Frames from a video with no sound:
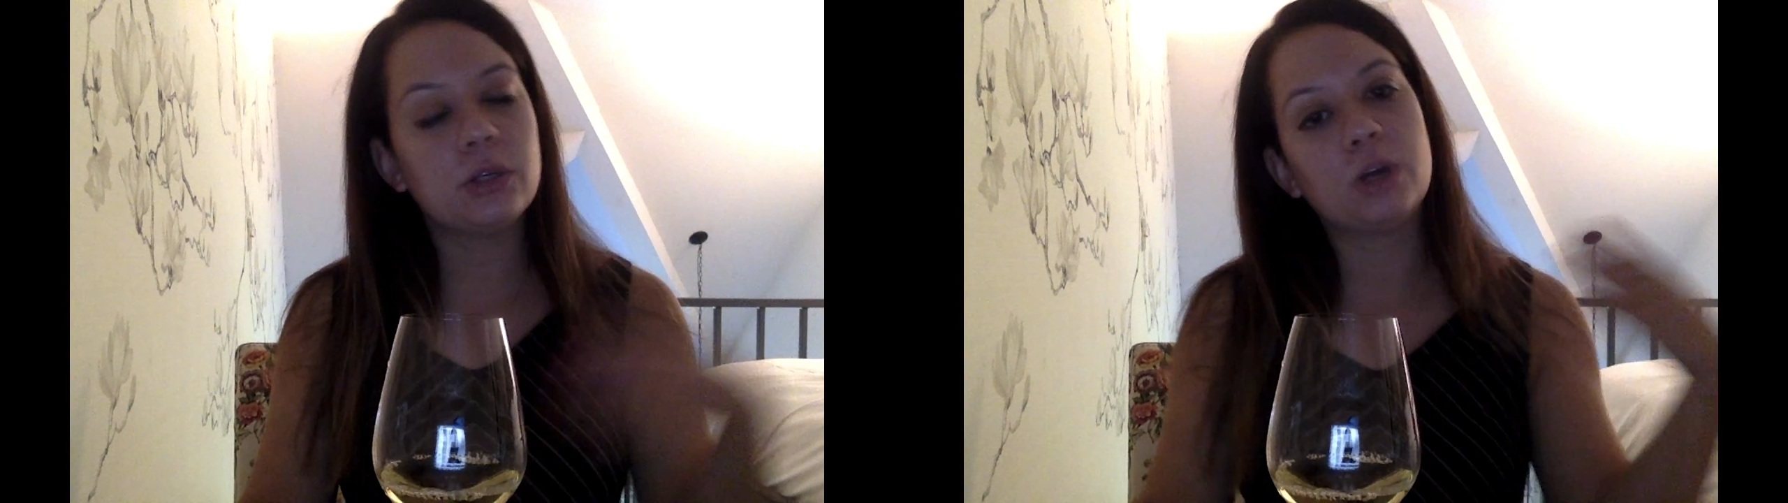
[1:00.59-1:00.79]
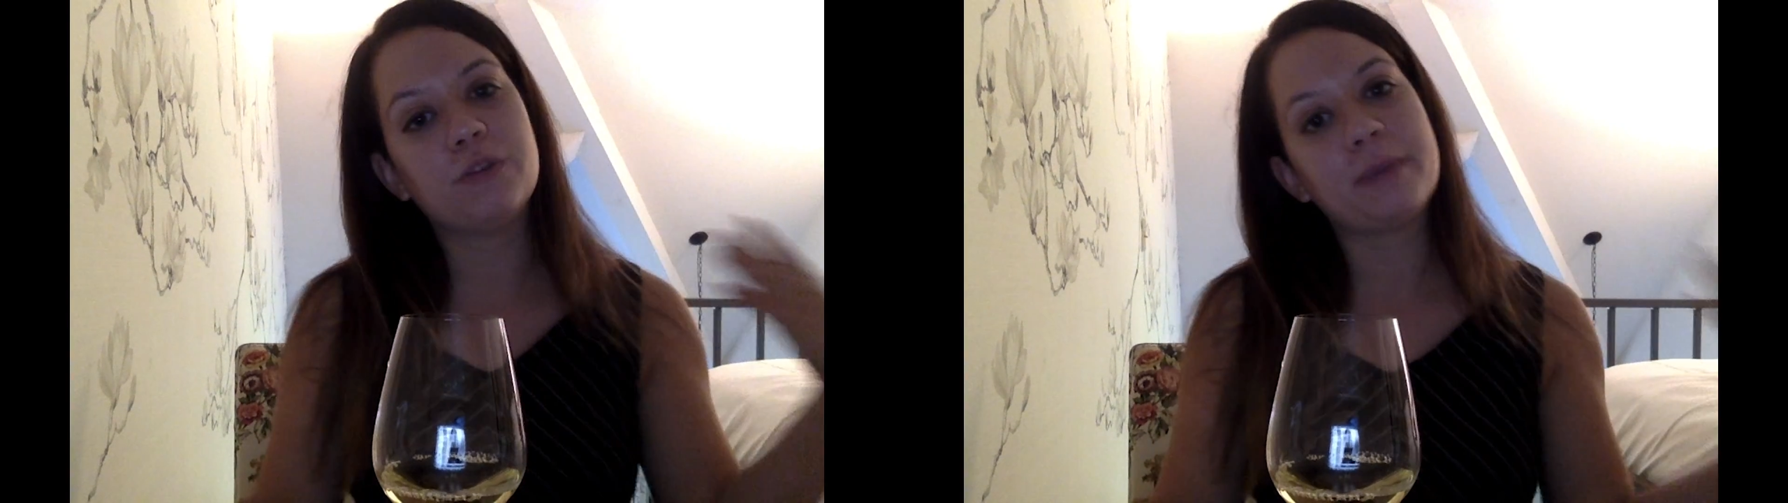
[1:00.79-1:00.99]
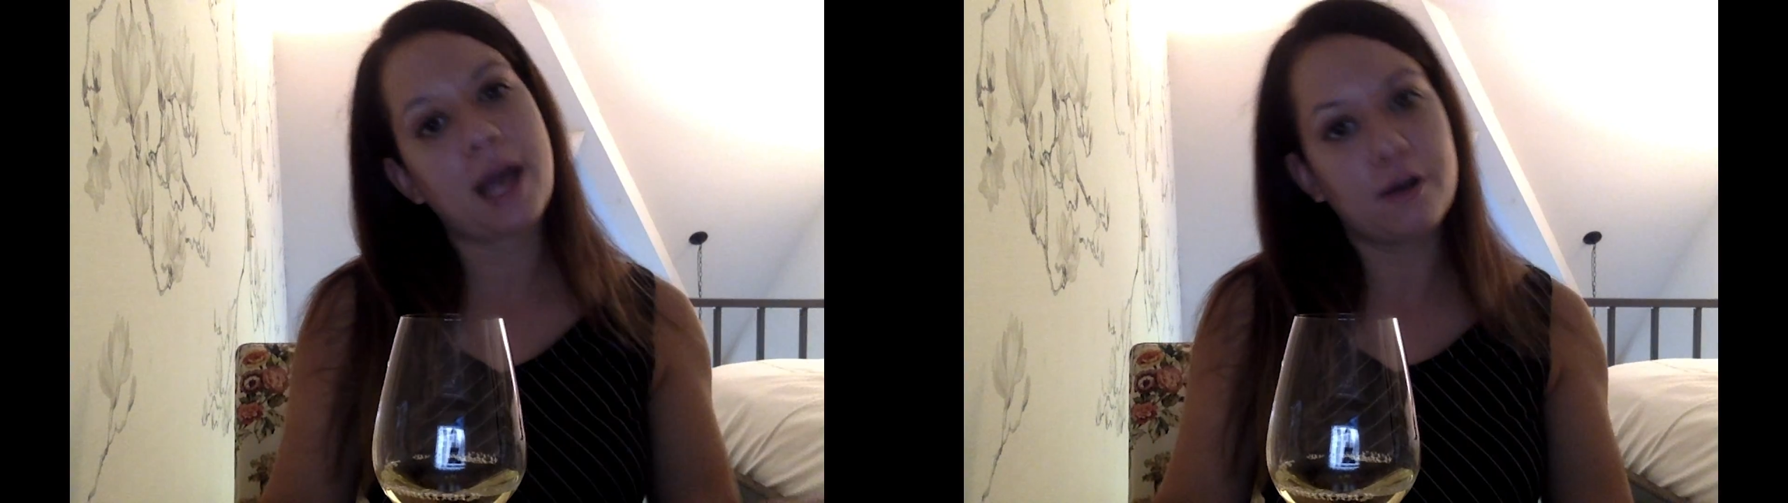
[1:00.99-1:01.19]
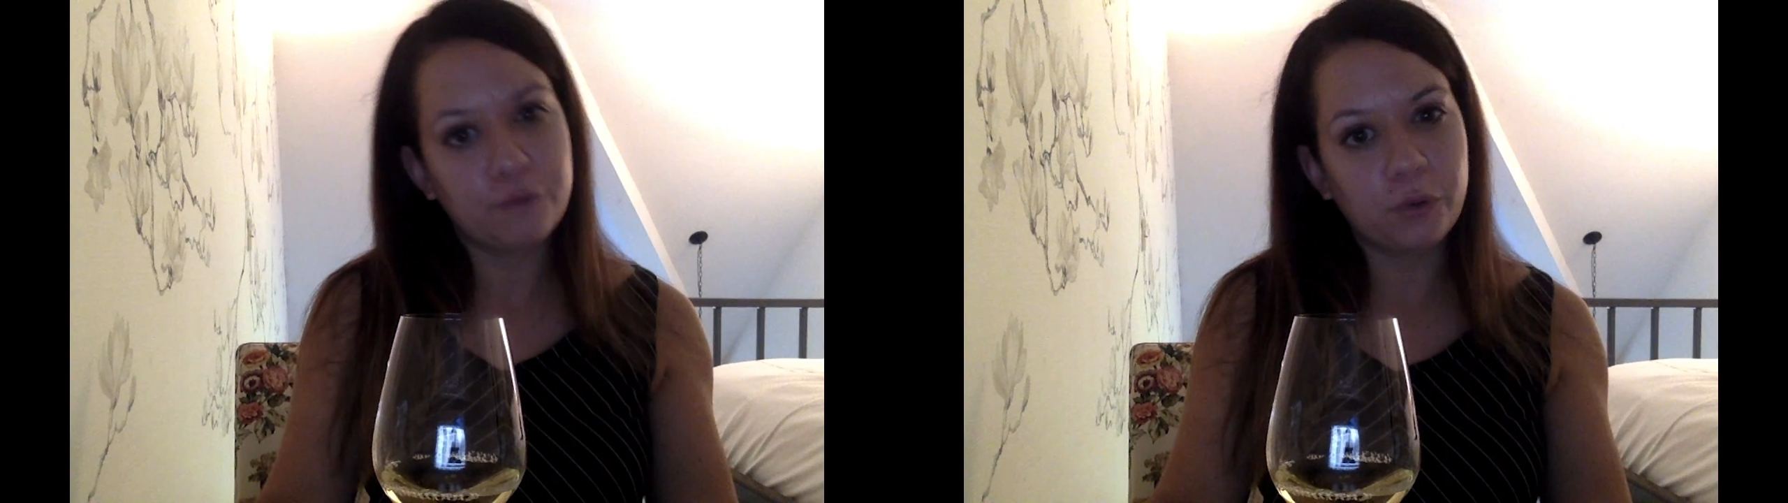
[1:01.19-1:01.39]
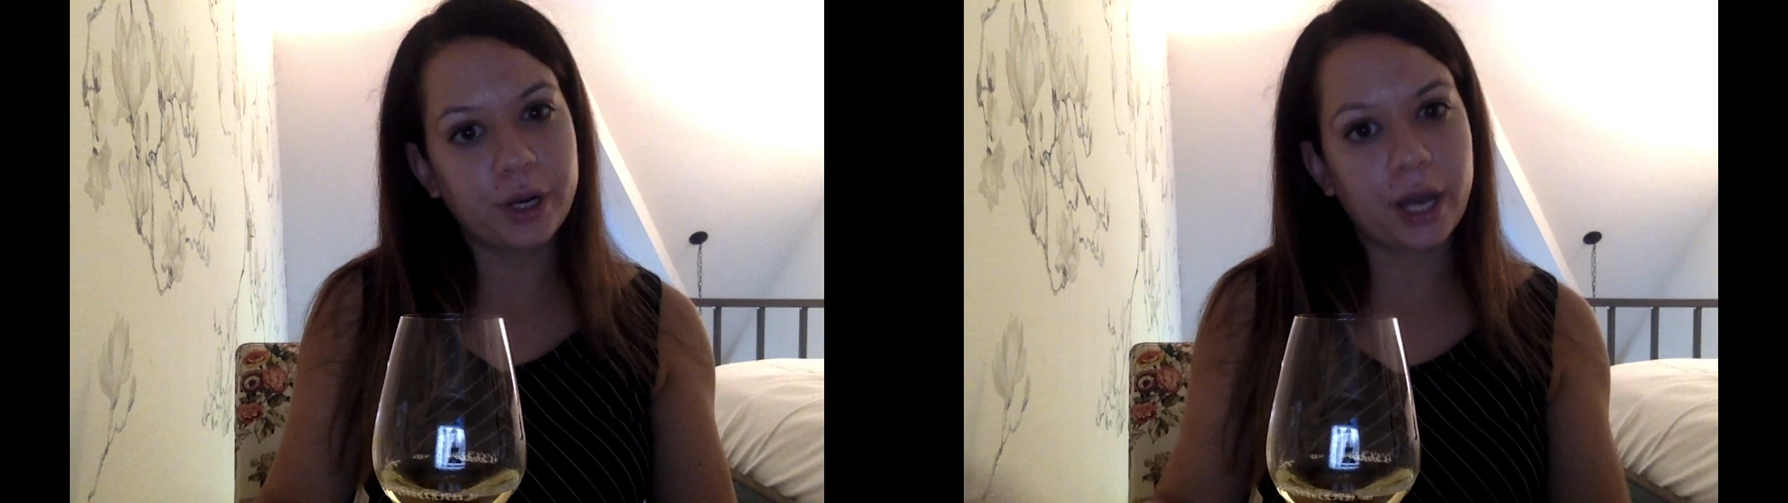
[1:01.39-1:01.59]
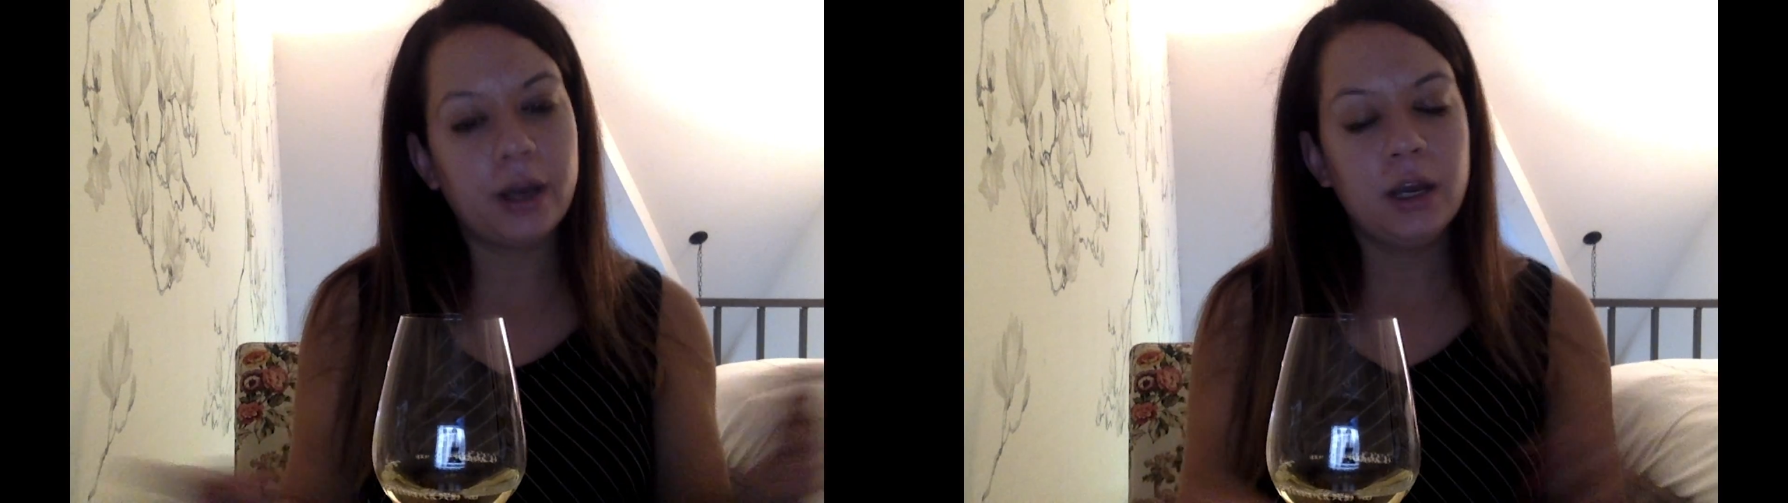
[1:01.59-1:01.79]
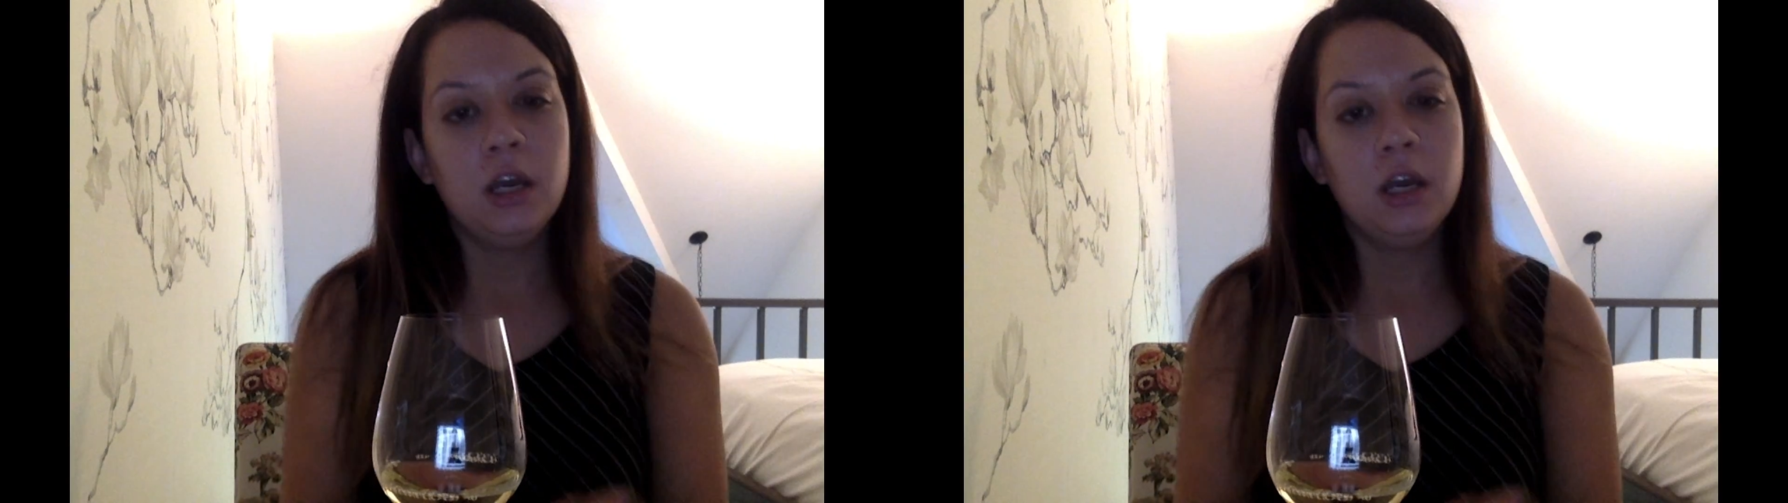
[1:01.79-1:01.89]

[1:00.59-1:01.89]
or from California,